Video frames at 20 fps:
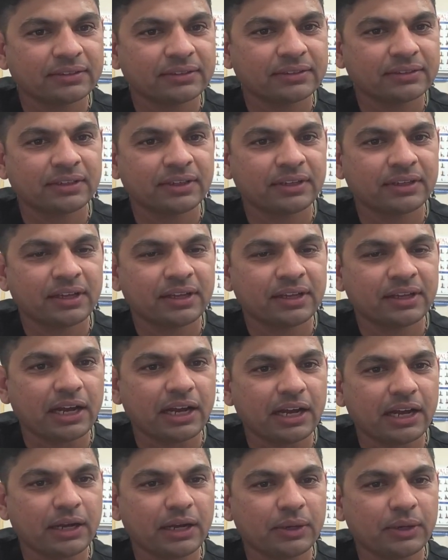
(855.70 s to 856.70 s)
How
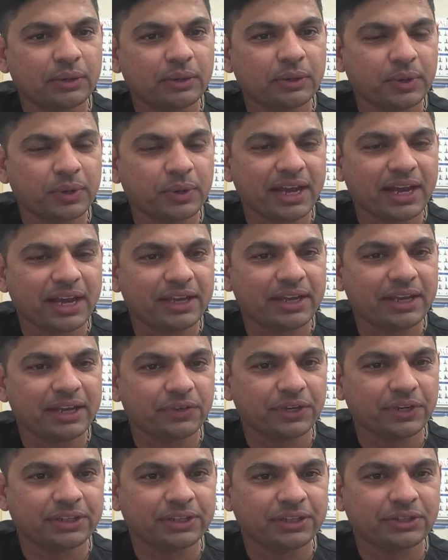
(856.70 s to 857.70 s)
do I win
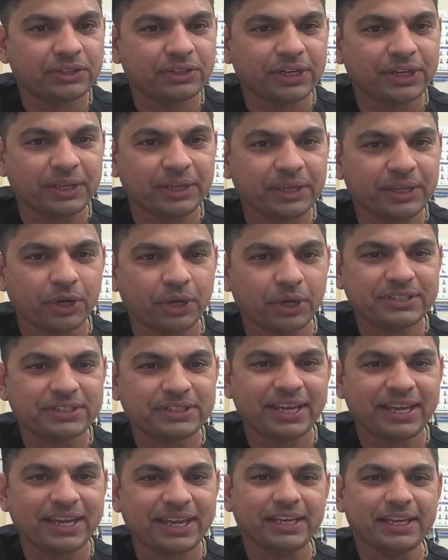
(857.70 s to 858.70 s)
3D body scan?
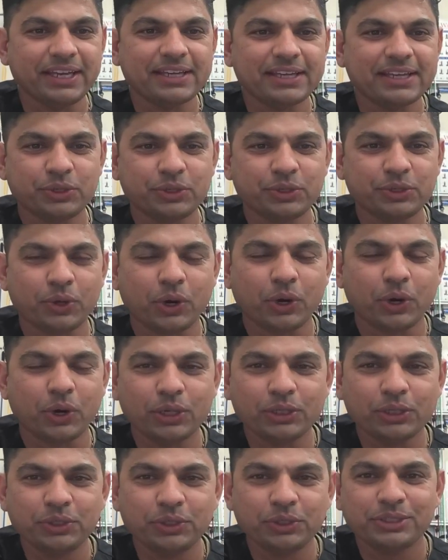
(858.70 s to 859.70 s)
Yes, so all you need to
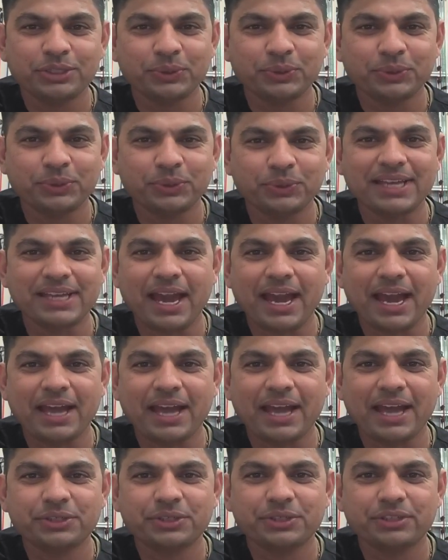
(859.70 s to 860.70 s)
do is answer
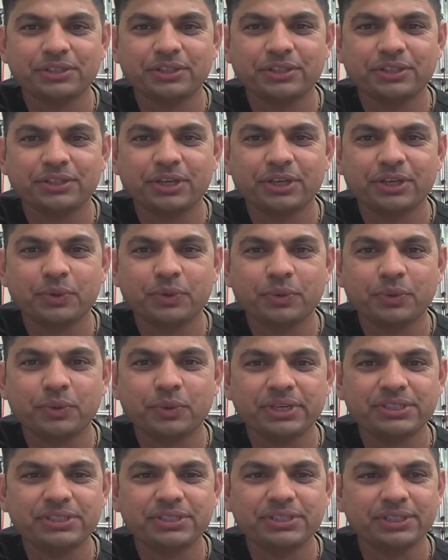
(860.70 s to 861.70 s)
the
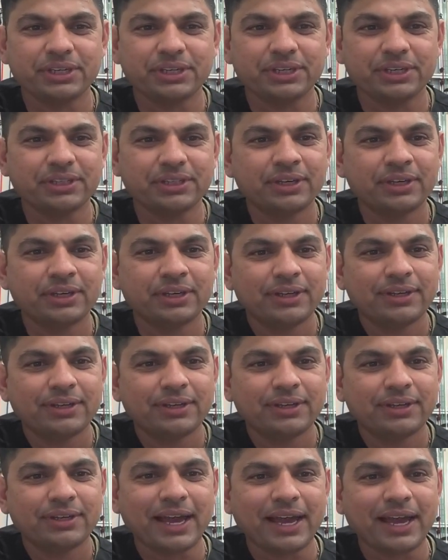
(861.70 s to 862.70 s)
question that
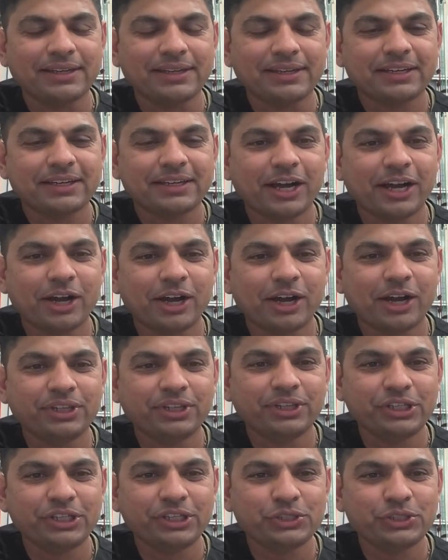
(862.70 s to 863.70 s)
how many
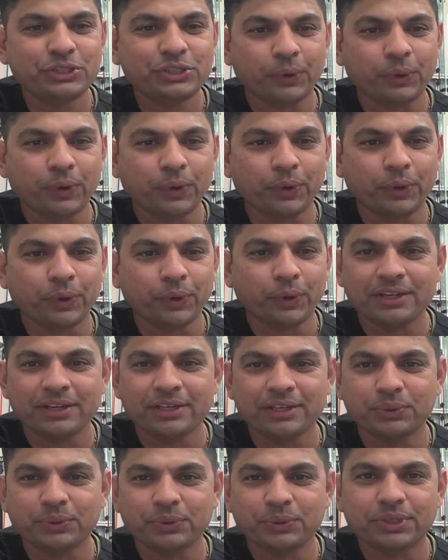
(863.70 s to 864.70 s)
joints are in a shoulder
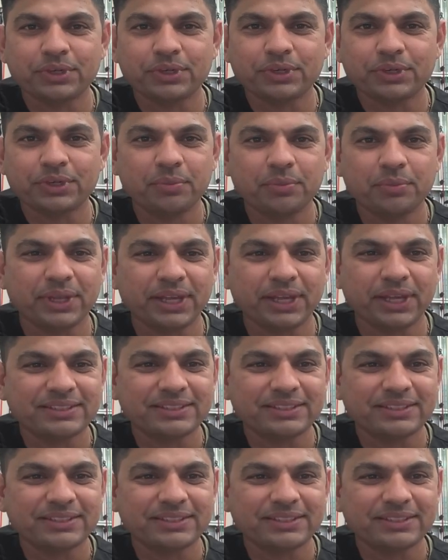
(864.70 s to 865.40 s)
complex.